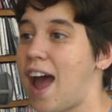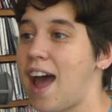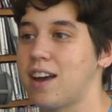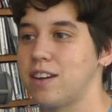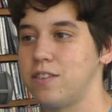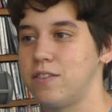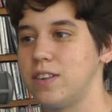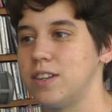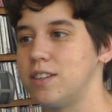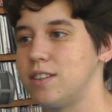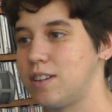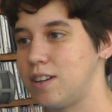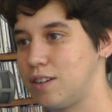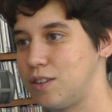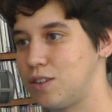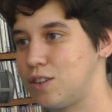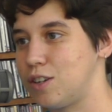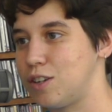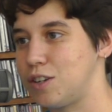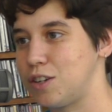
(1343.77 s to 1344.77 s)
Activist
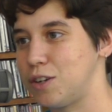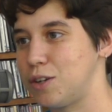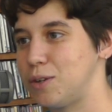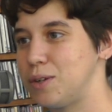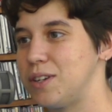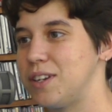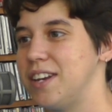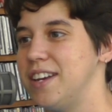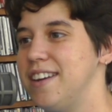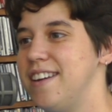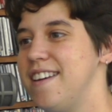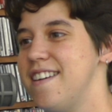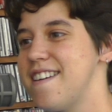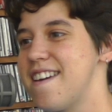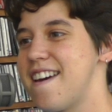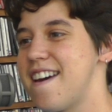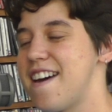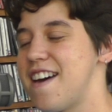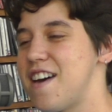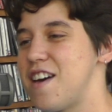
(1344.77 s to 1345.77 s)
Institute.
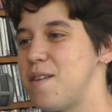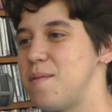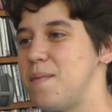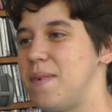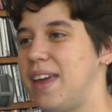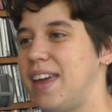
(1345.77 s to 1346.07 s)
And